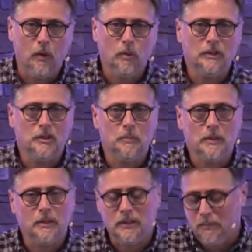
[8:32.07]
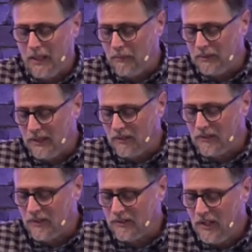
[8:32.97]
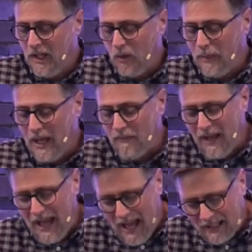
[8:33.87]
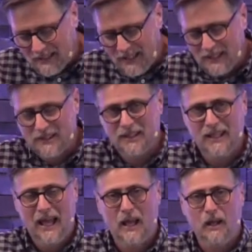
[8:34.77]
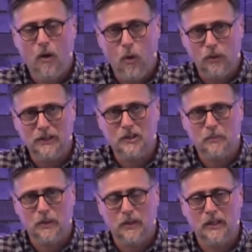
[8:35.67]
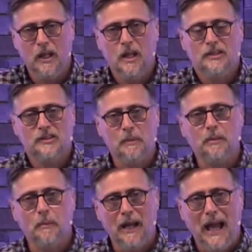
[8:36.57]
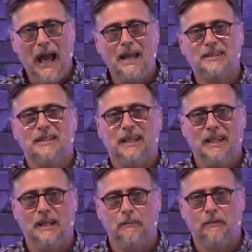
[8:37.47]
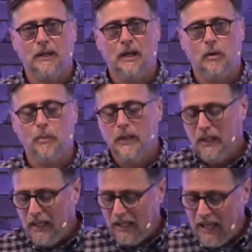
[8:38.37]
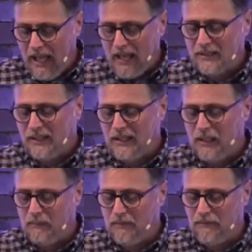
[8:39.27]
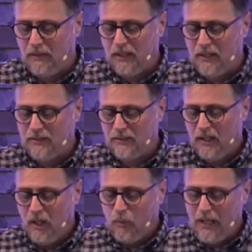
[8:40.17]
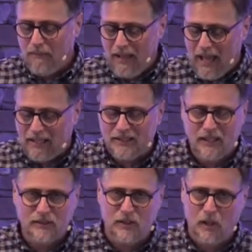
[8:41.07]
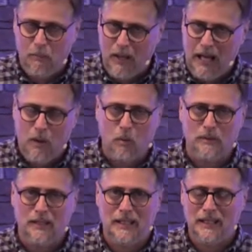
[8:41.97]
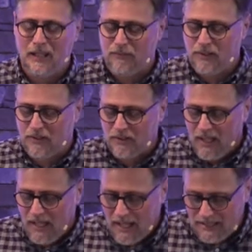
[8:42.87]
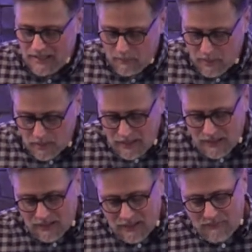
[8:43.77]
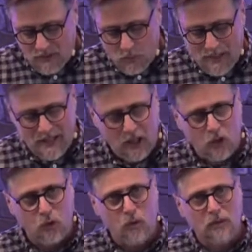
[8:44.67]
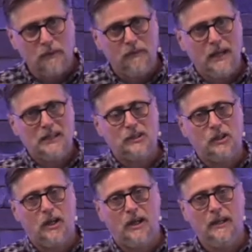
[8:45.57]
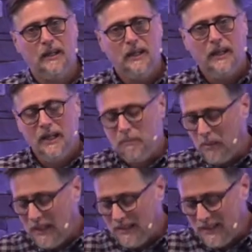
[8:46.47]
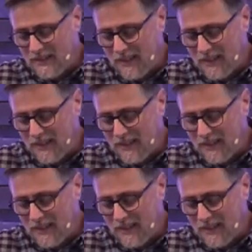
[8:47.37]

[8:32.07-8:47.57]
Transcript: Holy Spirit, the Bible tells us. We have access to that Holy Spirit simply by asking him for help and asking him to fill us. We have access to the power that he gives us and the ability to live in a way that glorifies God and blesses